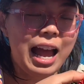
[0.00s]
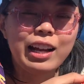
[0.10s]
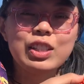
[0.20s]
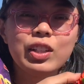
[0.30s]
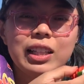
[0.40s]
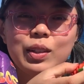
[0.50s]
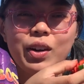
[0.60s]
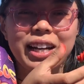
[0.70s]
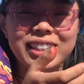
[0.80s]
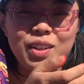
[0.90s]
Actually,
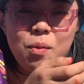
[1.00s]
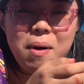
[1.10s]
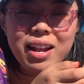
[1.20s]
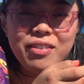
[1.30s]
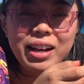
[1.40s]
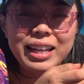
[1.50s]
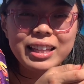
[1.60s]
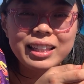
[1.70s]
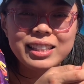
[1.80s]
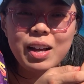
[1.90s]
Lorrie, do you mind if I
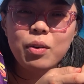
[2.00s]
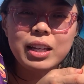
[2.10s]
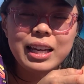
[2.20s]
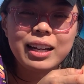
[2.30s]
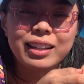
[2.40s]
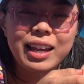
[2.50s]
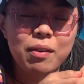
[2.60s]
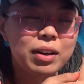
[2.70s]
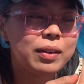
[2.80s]
eat this? I want to eat it on camera.